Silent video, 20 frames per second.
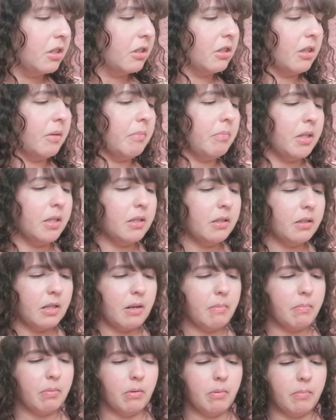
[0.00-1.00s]
something
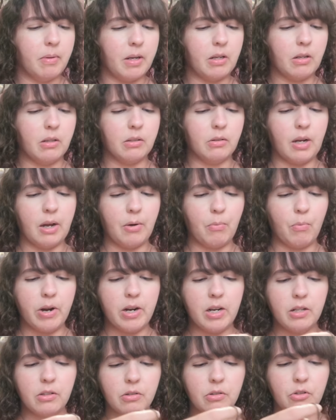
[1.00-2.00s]
simple because I
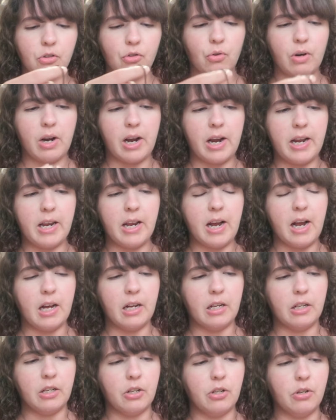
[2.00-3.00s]
wanted to try
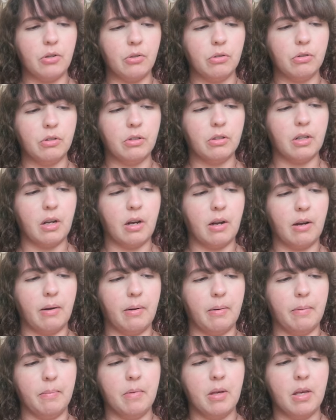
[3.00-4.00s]
and use
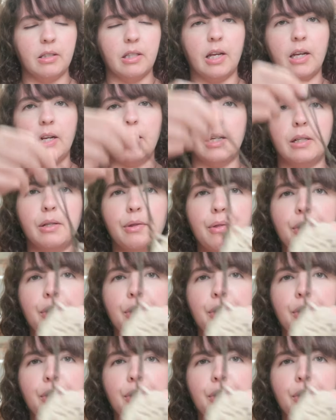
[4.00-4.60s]
the